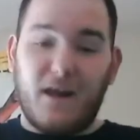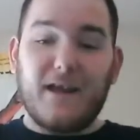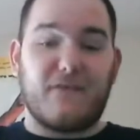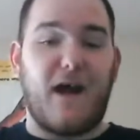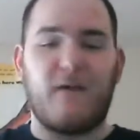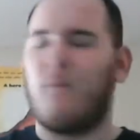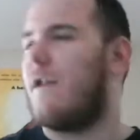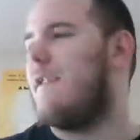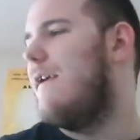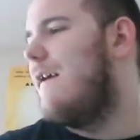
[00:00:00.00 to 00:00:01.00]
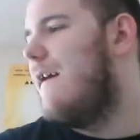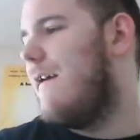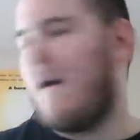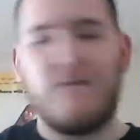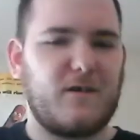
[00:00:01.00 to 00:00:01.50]
liked that one.
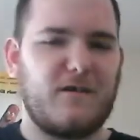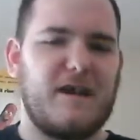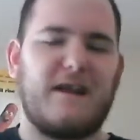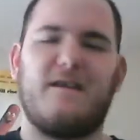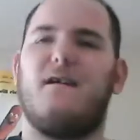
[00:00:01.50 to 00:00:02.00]
That one's great.